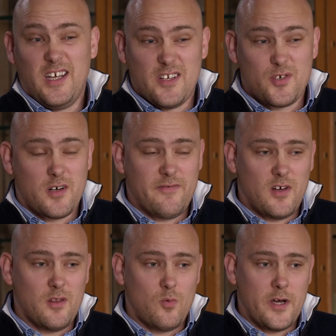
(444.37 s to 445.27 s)
And trying to
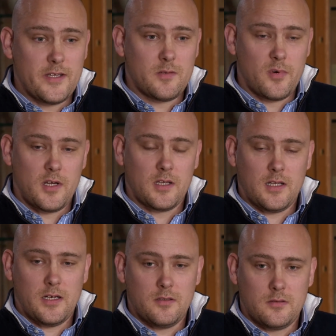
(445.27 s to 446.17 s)
find a way to predict
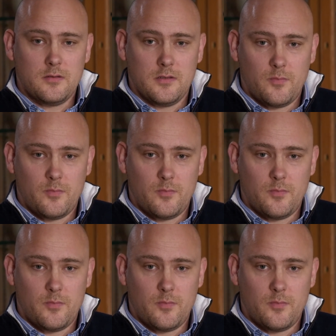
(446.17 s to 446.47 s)
that is